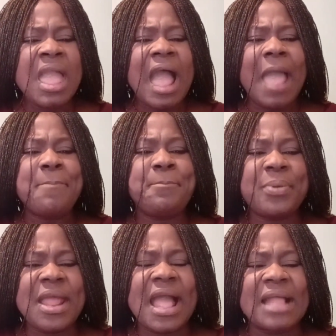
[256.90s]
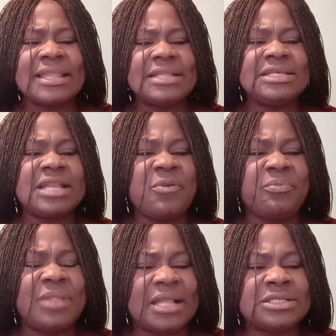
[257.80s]
I pray and I declare
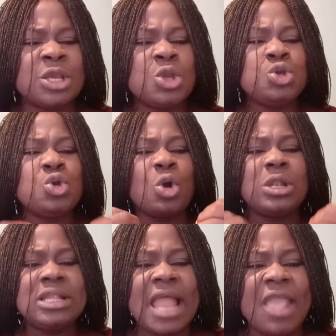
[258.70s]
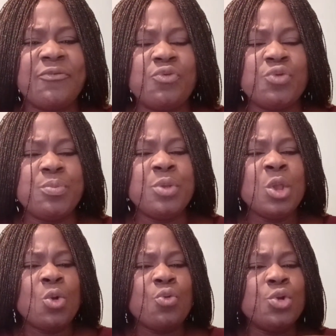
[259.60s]
that your life will,
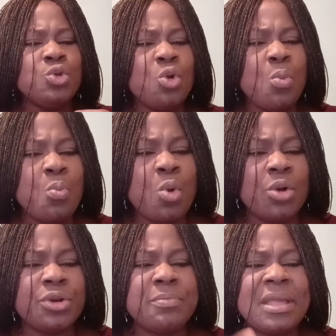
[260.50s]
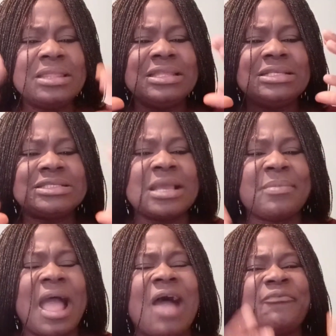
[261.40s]
will no more remain the
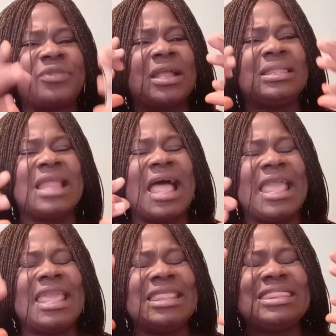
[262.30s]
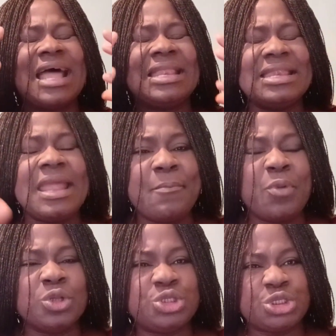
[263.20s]
same after now in the
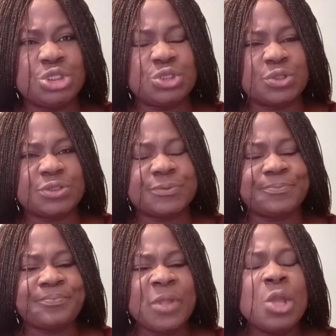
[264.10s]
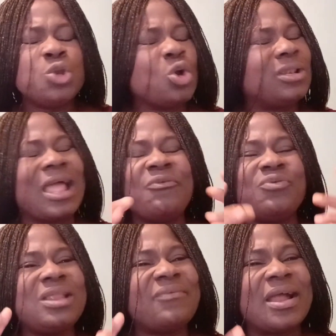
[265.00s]
name of Jesus. Your life
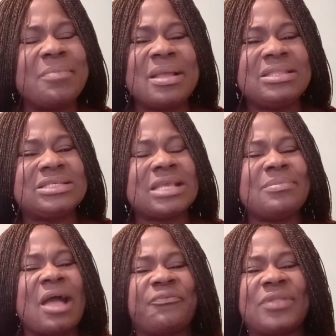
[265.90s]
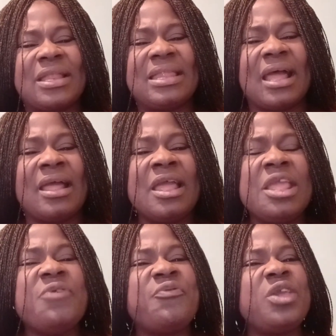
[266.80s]
will never remain the same after now.
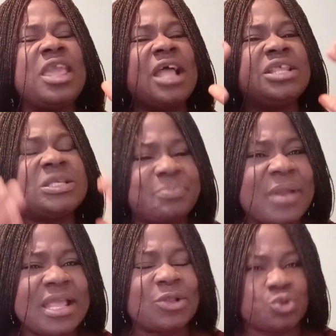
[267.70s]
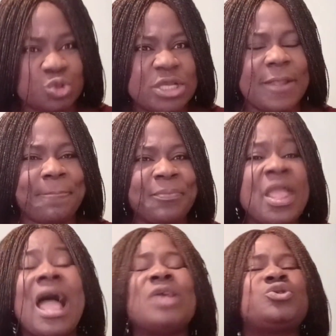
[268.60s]
If you hear this prayer today,
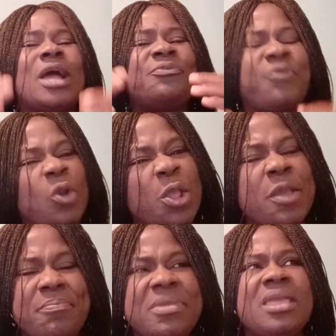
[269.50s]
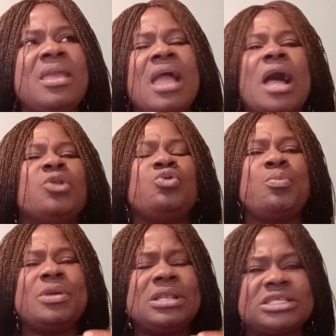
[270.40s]
as you are following me and you will
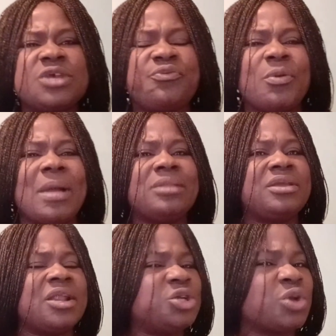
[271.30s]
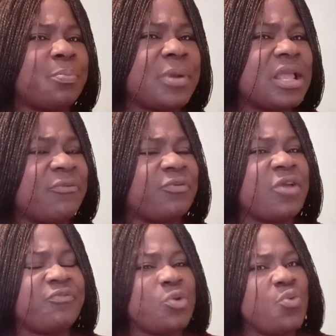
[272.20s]
be listening for my declaration prayer for
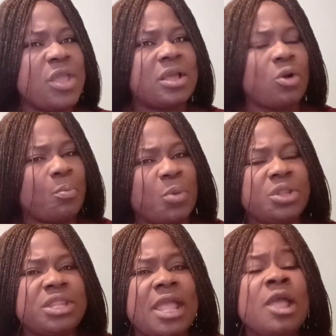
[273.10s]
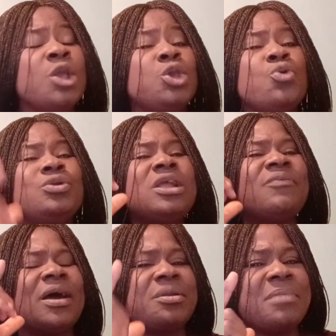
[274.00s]
every week on Monday, you will
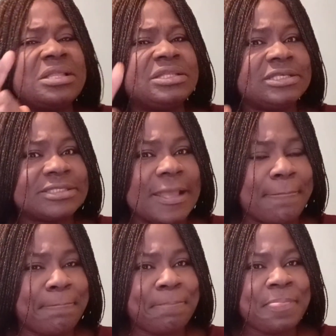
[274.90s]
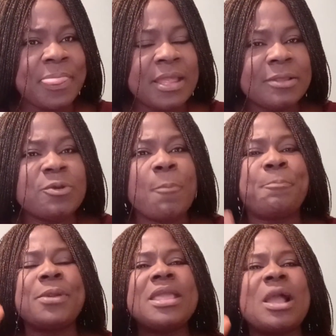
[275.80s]
never remain the same. Your
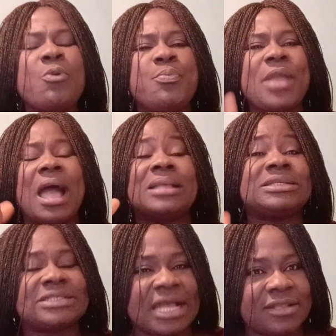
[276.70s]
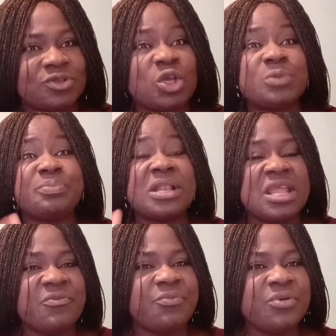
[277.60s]
prayer will be answered. Just
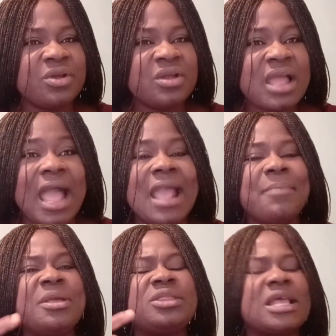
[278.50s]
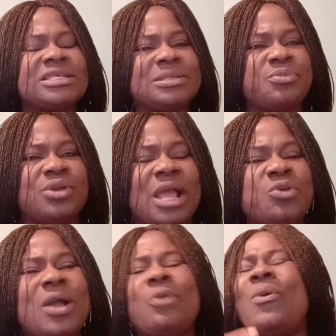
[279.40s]
believe. I am a testimony.
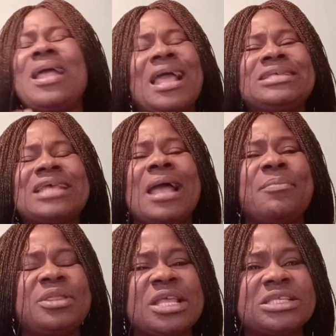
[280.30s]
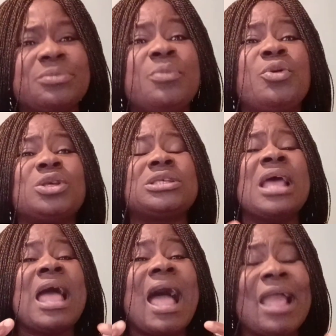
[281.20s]
I, I, I say I'm a testimony because
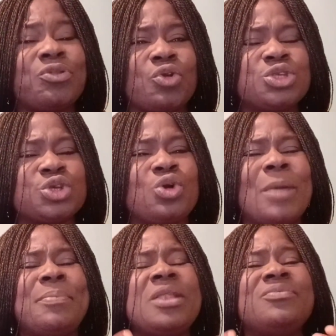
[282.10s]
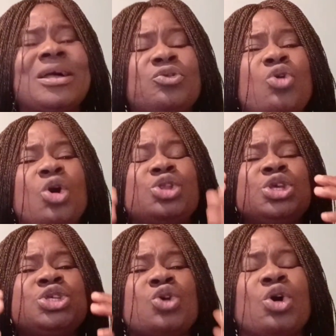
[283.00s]
I trust in God. I believe that God
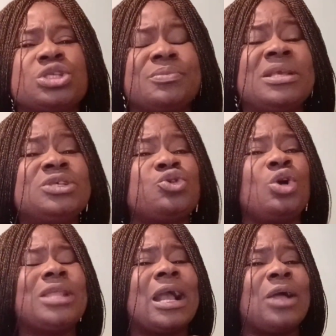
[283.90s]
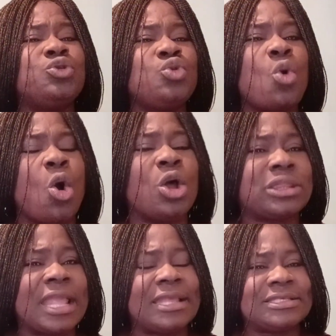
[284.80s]
is ultimate. It's God that can do
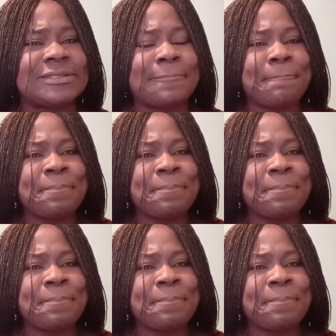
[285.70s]
all things.